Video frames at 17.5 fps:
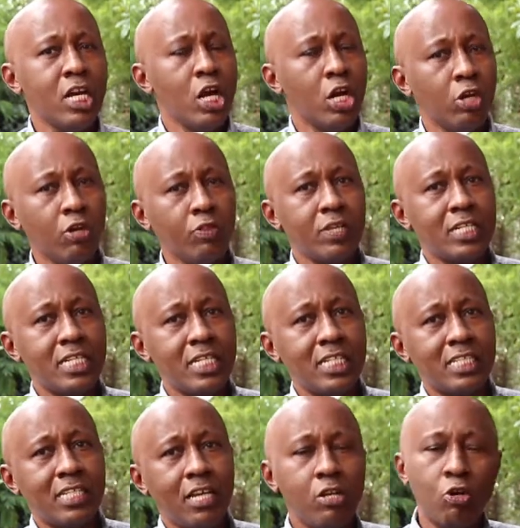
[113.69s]
not that he
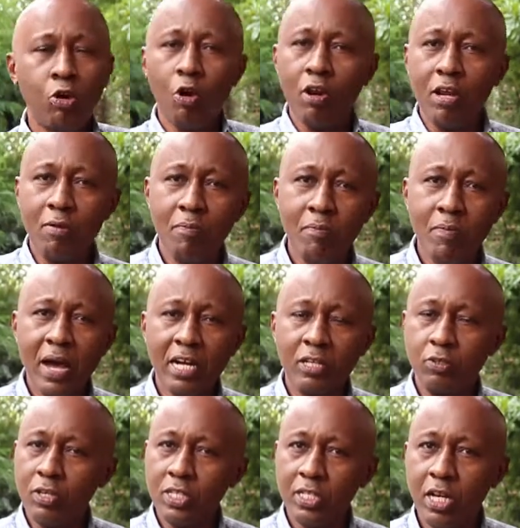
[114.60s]
said you call him back
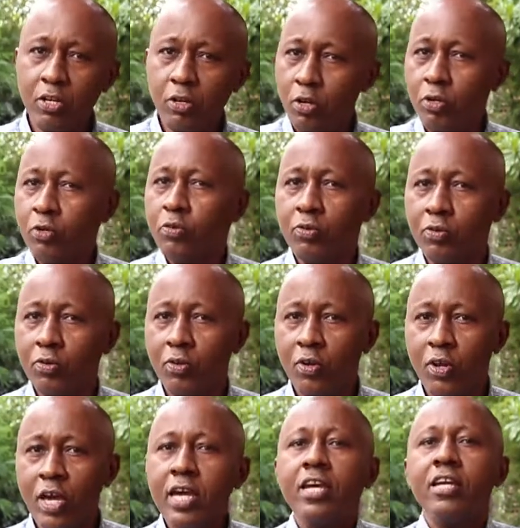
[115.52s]
to the schedule, no.
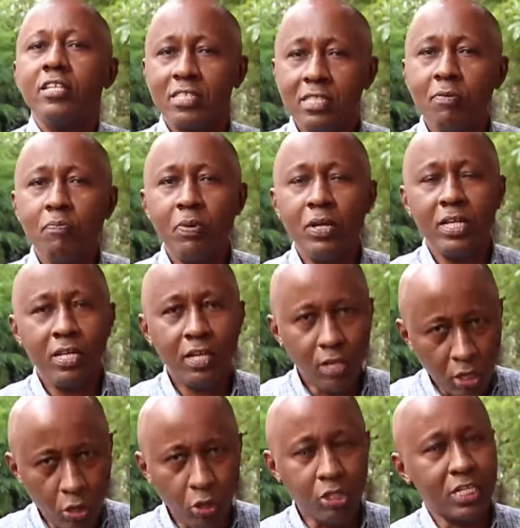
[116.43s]
He is simply
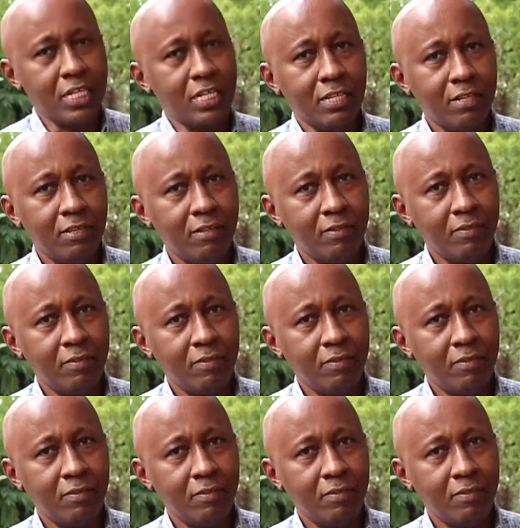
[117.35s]
not in.